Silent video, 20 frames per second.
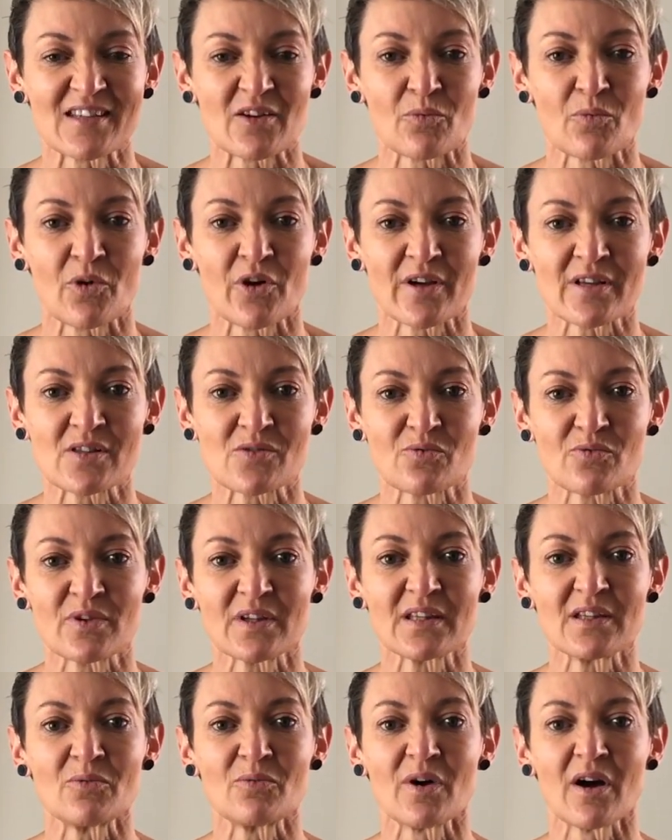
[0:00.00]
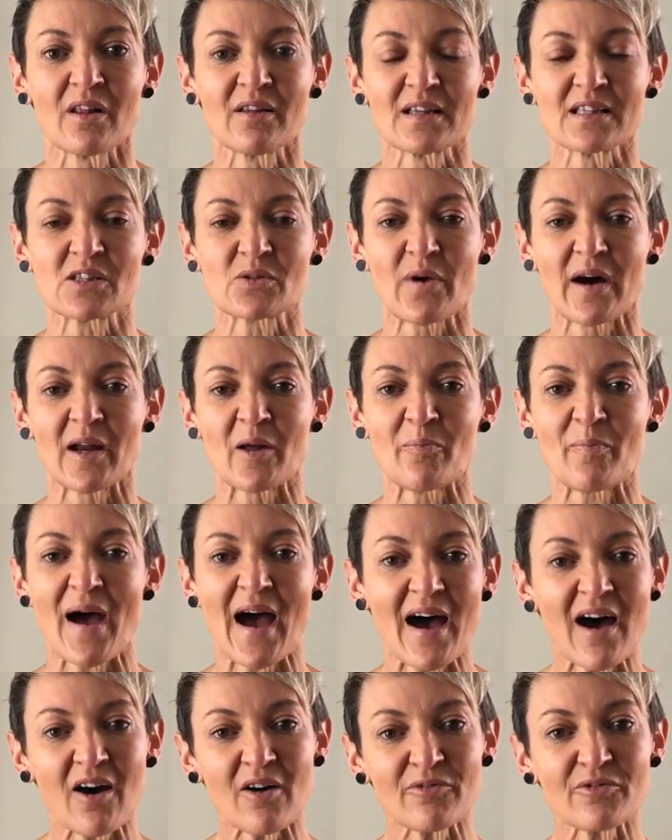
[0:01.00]
It works really well. It's quite a
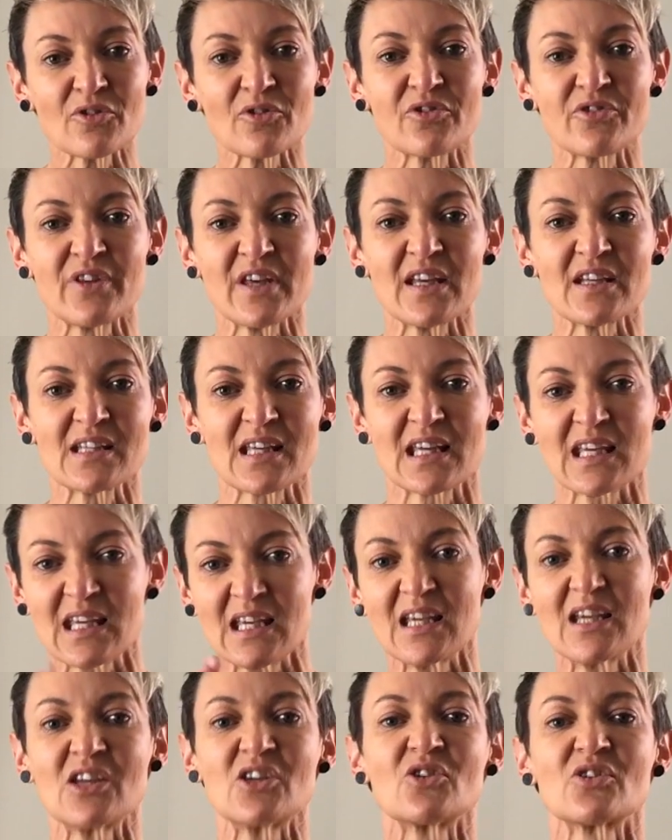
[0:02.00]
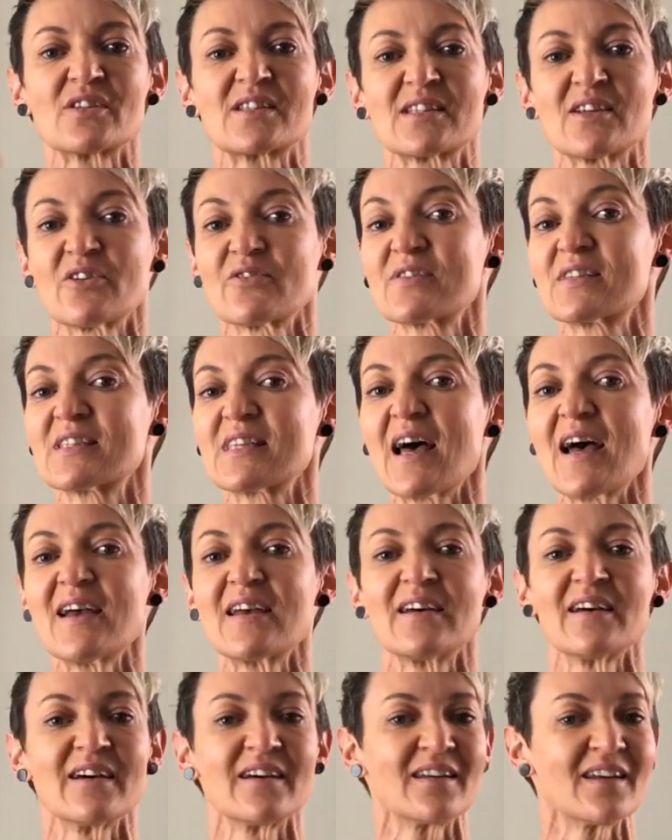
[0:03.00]
powerful thing to hear yourself
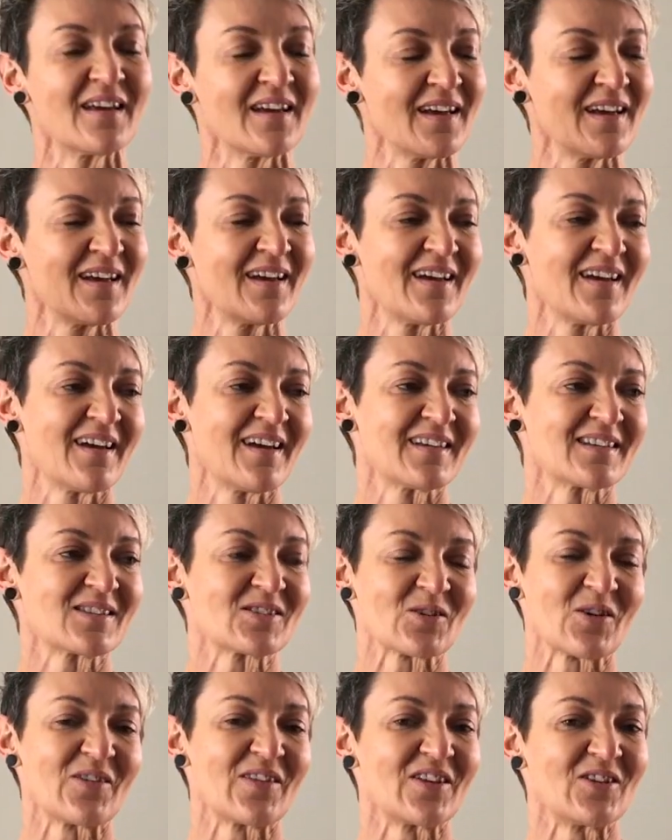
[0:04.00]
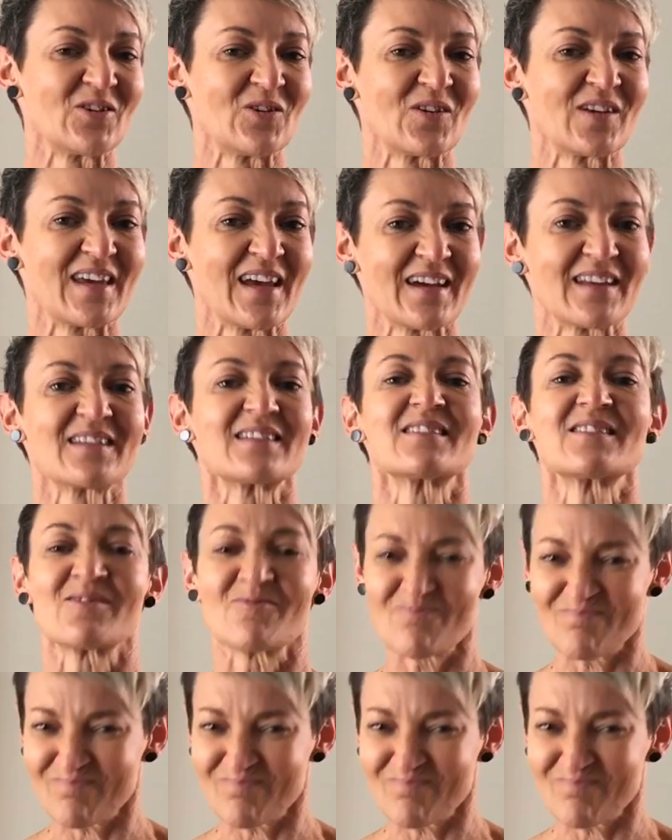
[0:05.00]
say it so that you get